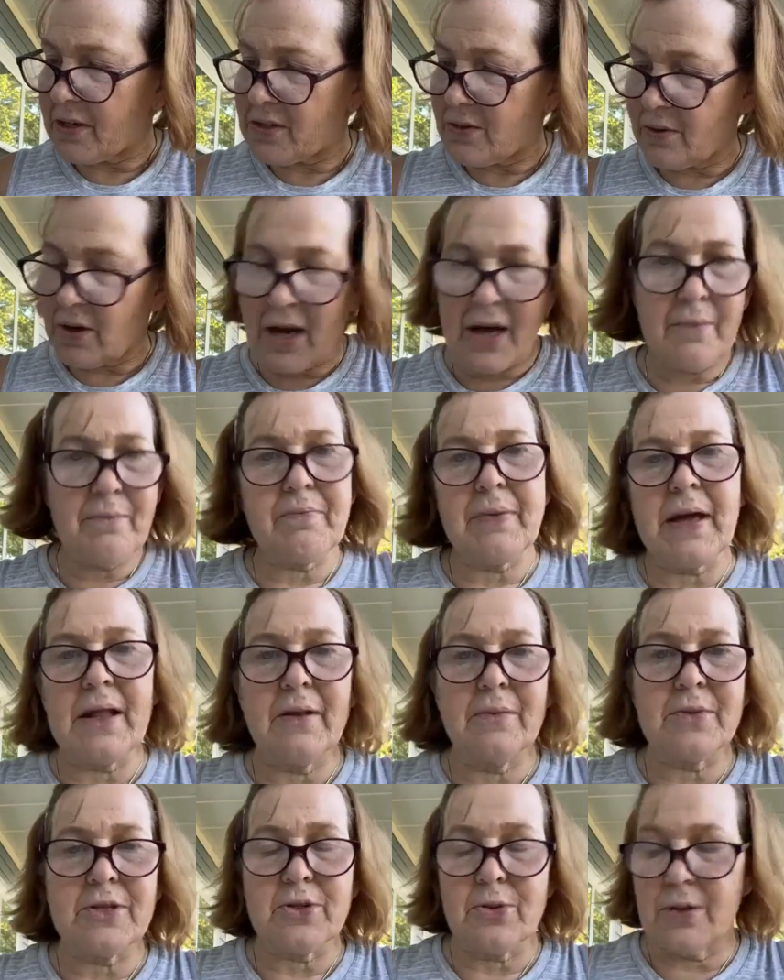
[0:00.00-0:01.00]
So God,
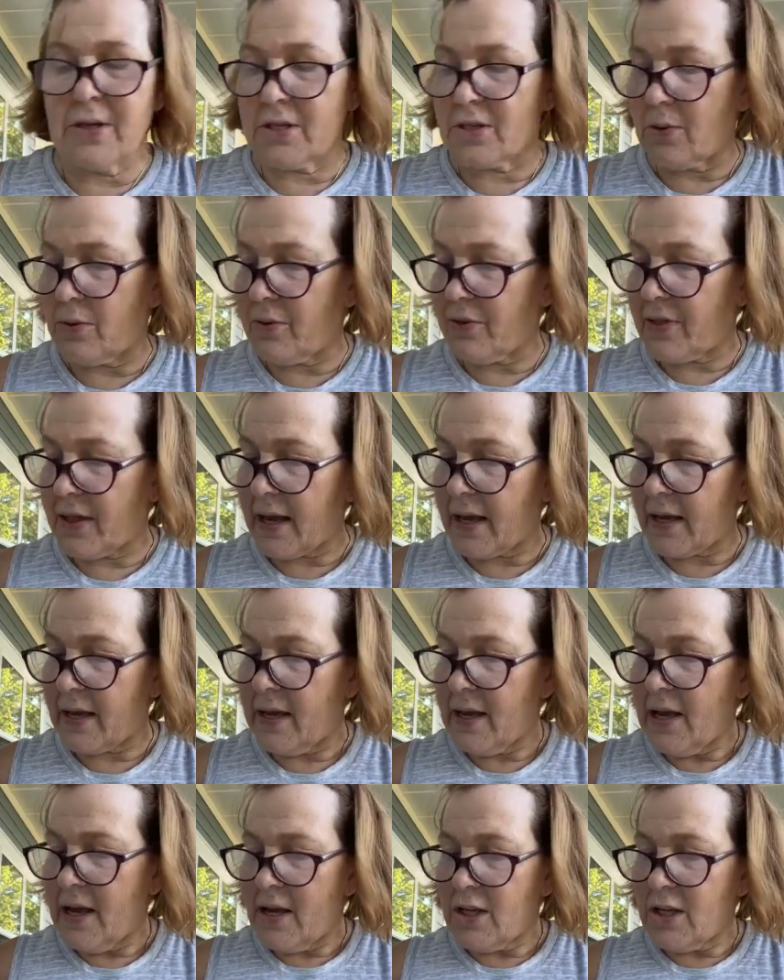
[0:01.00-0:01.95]
Balaam's doing his own thing.